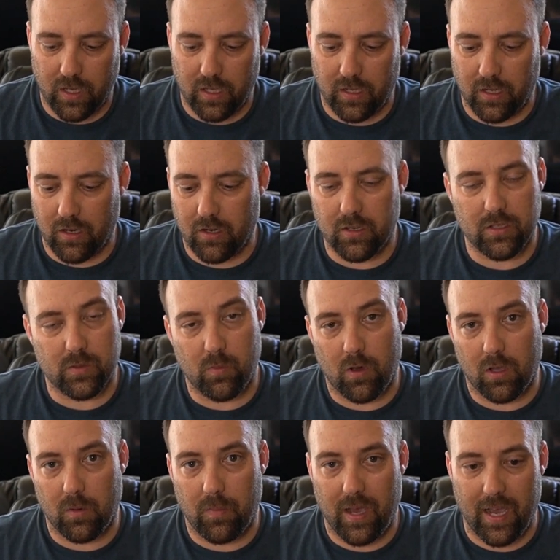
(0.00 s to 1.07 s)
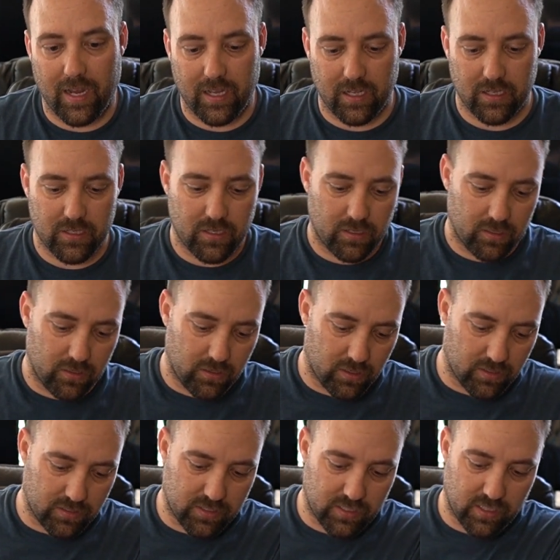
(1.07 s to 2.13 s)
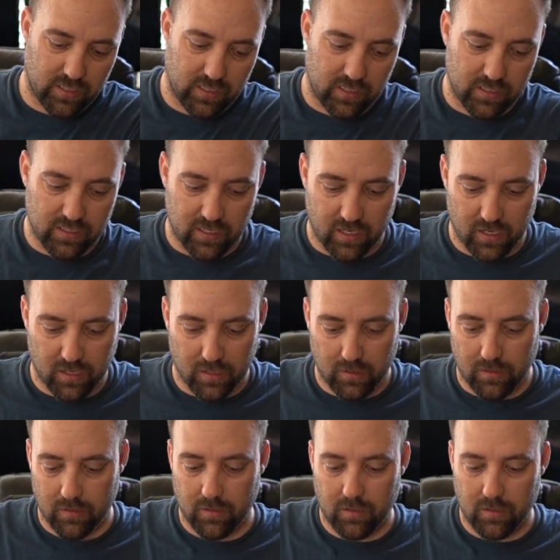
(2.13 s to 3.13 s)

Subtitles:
and they're in a smaller package. You can see these here.